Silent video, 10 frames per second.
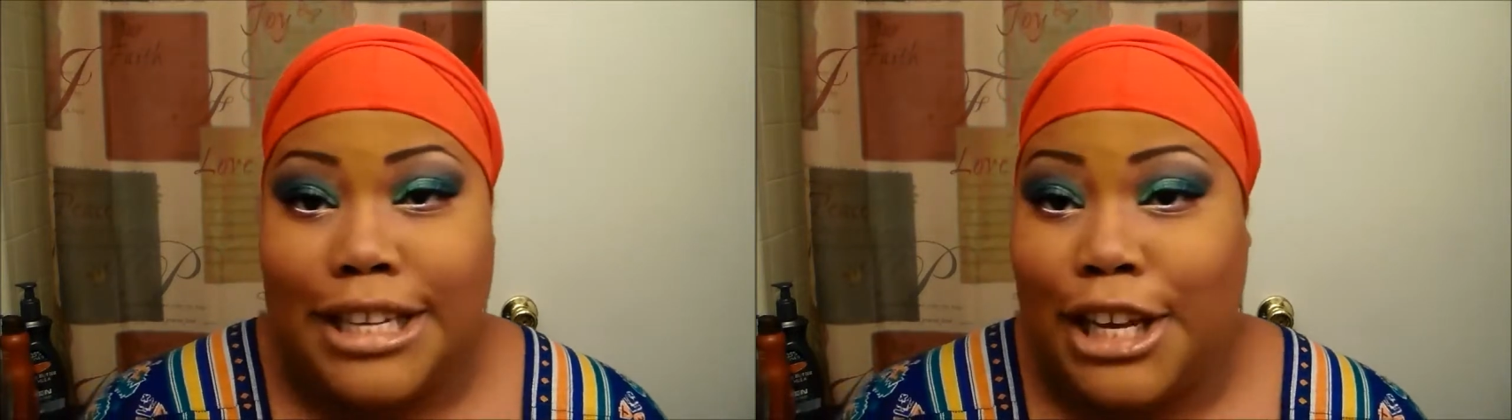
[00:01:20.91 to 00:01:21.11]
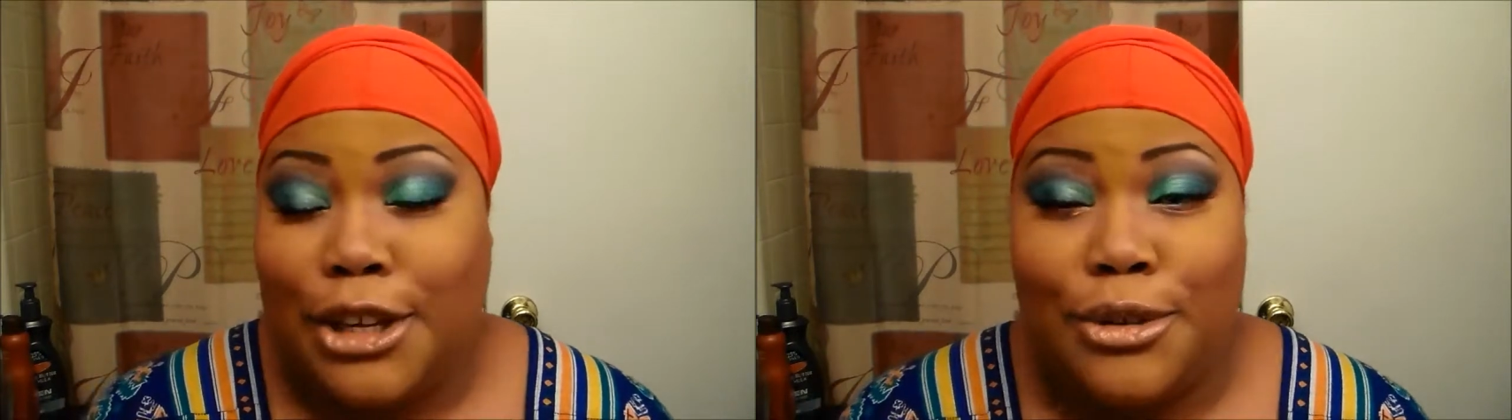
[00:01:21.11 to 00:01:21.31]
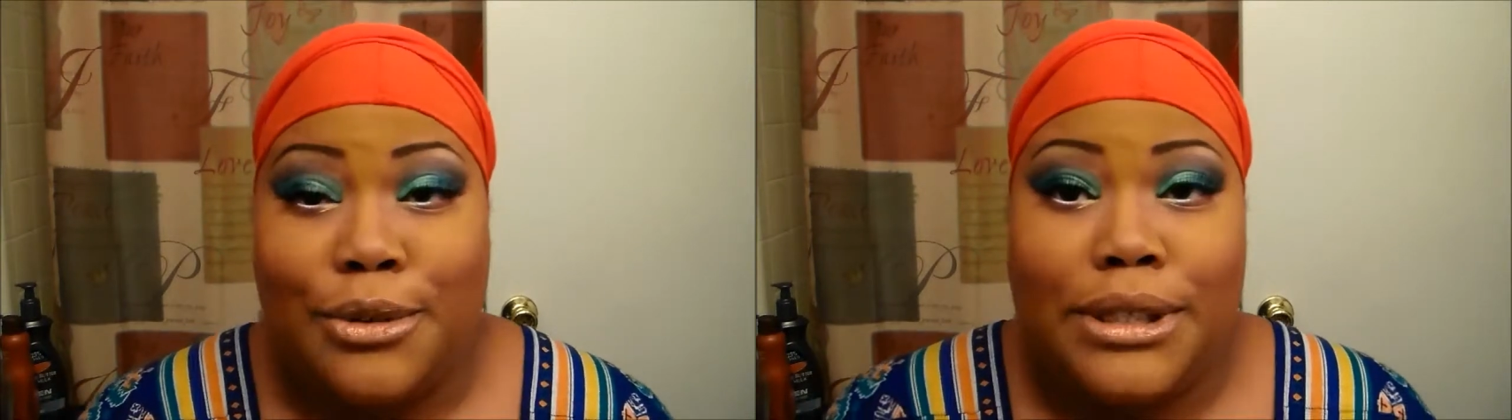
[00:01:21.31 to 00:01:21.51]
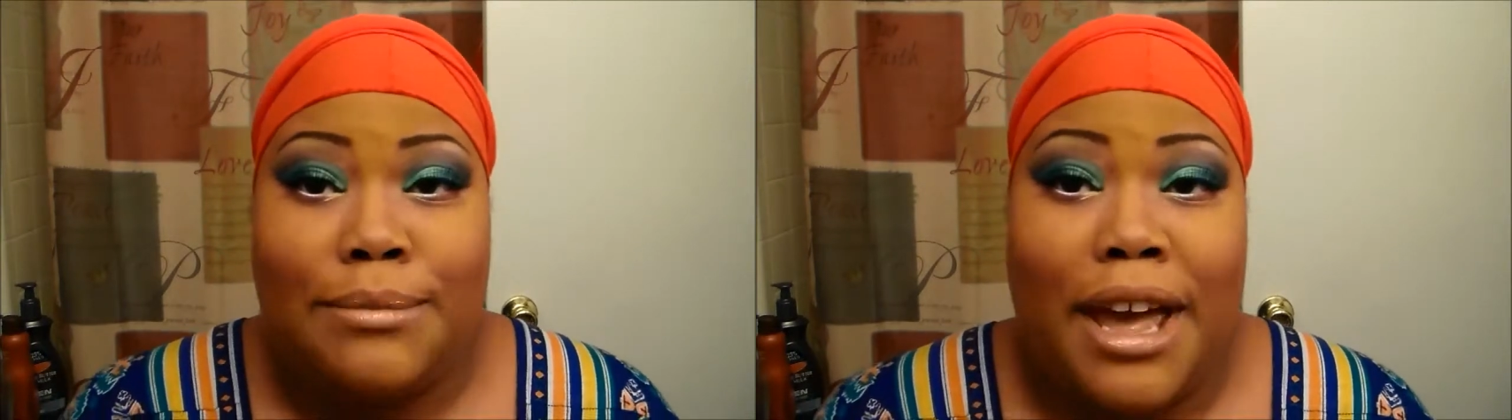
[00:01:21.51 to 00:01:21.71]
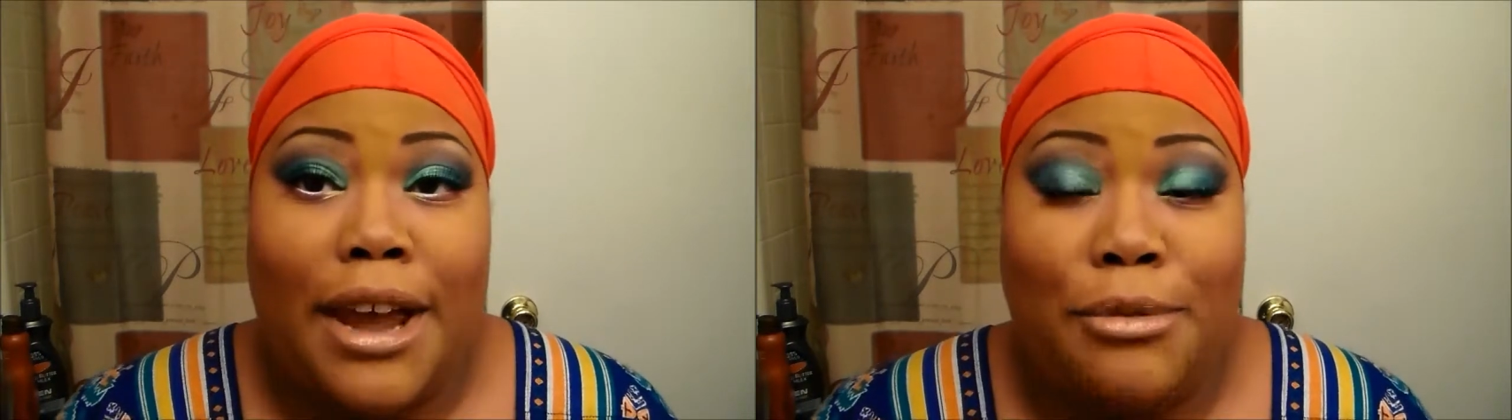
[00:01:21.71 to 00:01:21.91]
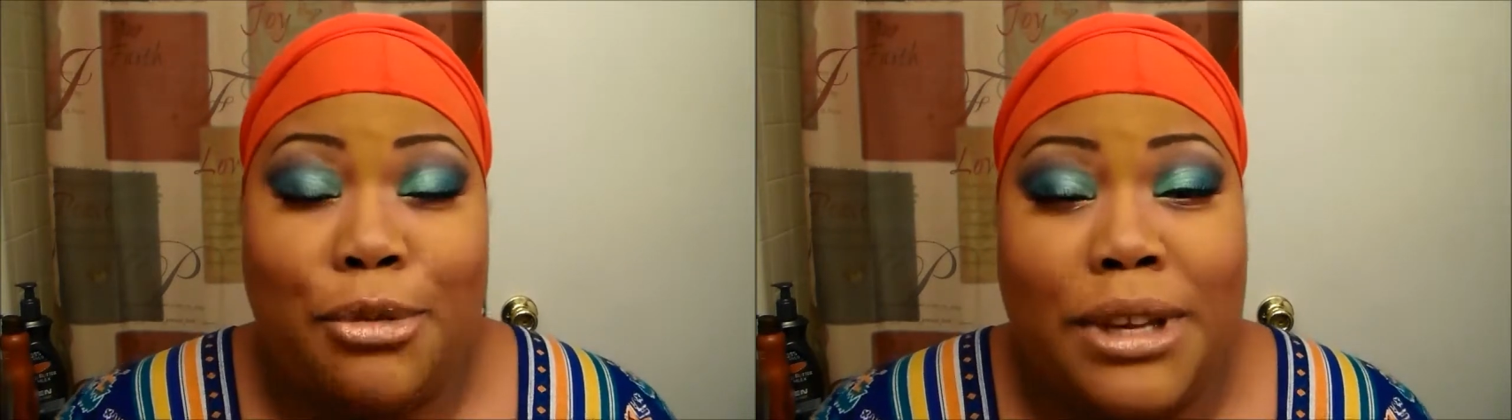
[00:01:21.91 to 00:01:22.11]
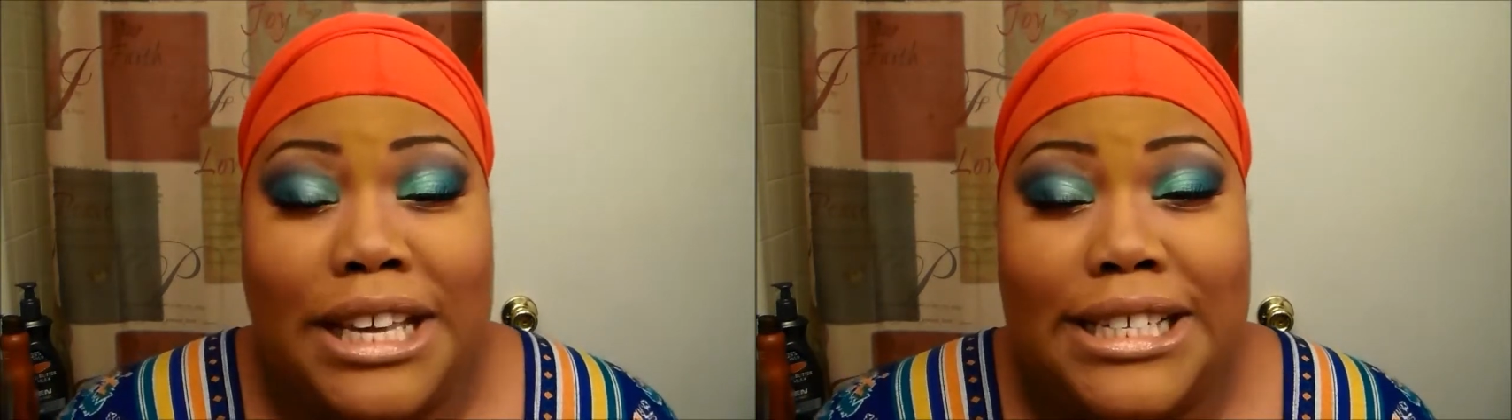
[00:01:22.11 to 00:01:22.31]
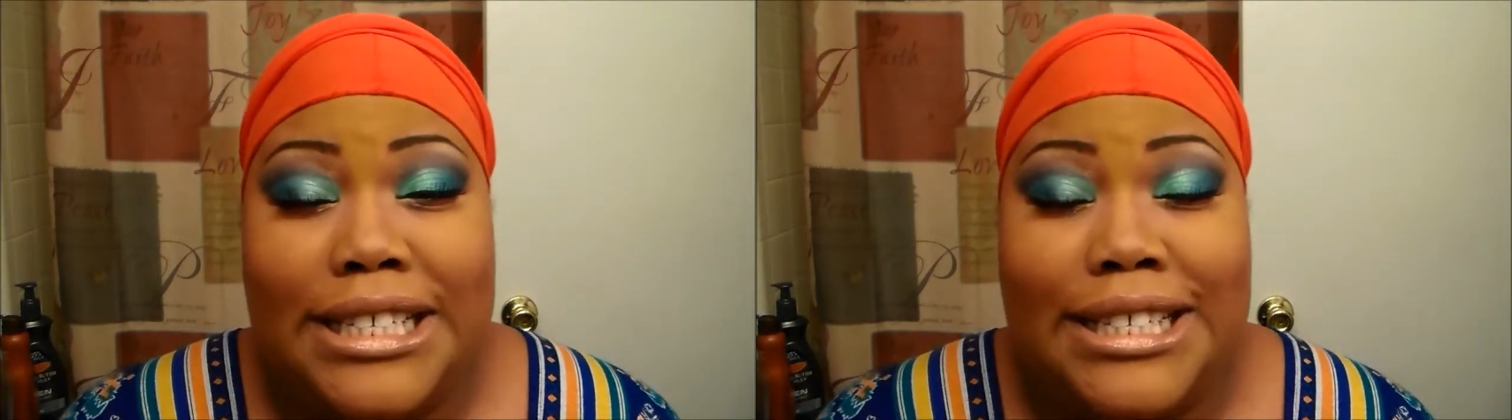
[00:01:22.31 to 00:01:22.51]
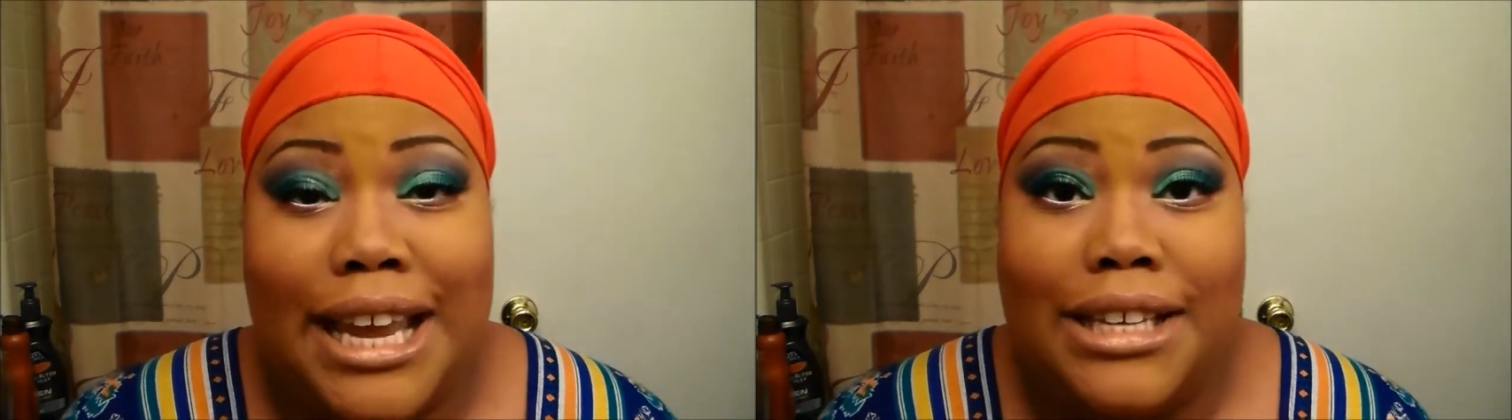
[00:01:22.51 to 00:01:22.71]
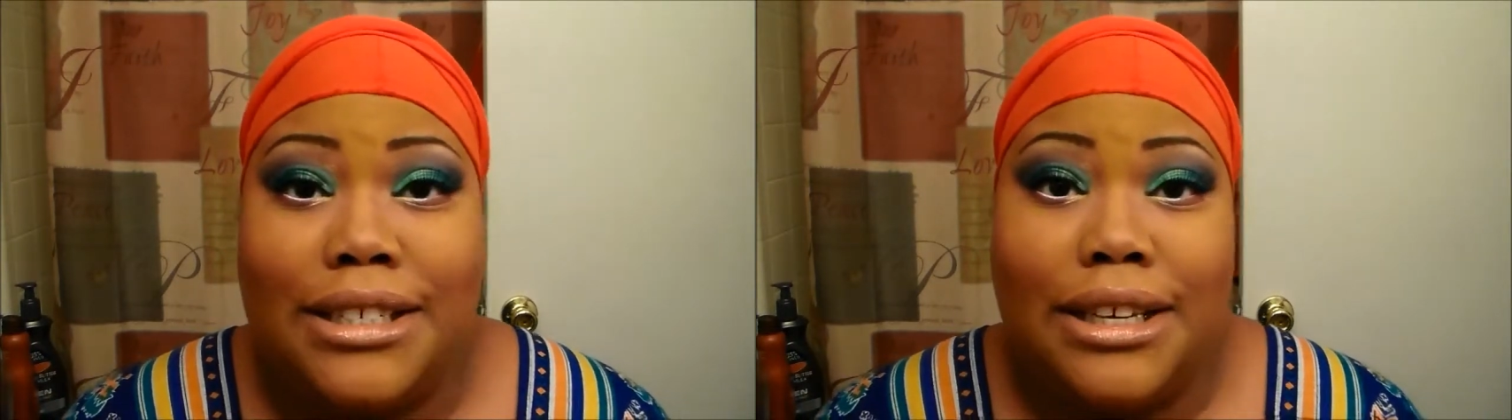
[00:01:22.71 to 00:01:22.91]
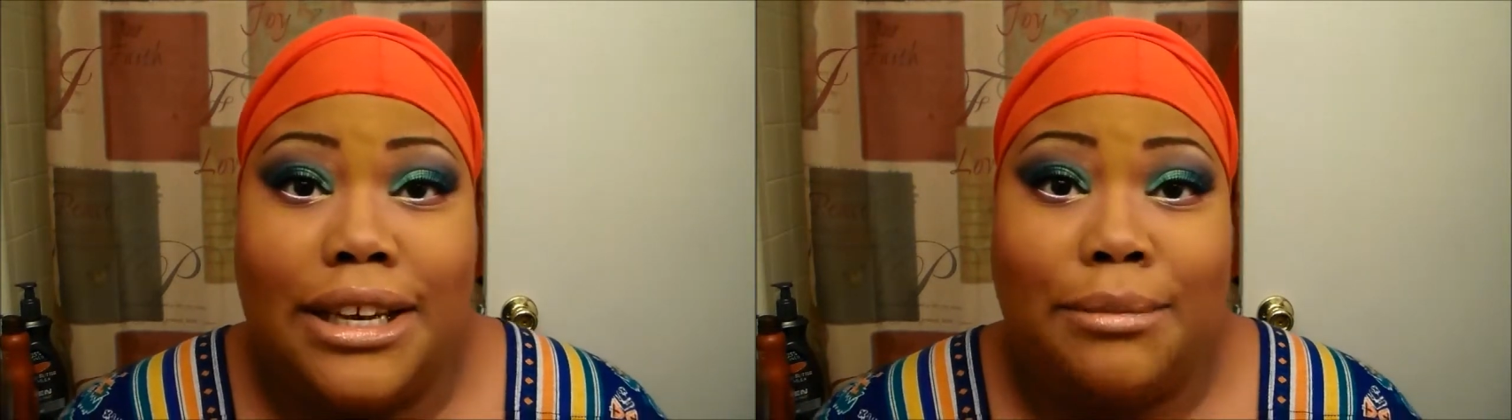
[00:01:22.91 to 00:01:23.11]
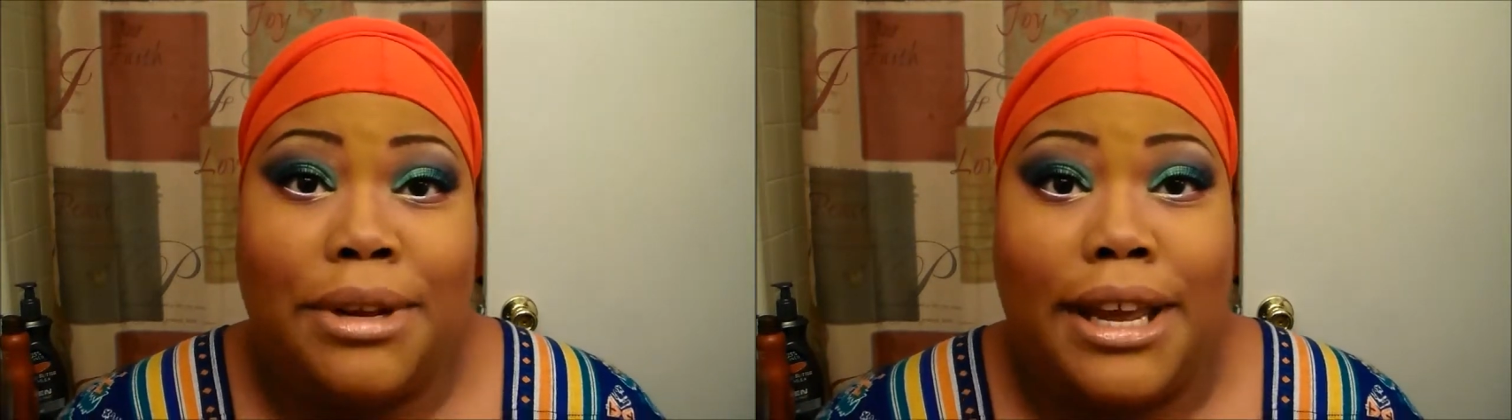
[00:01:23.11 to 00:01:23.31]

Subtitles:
did use my Ruby Kisses HD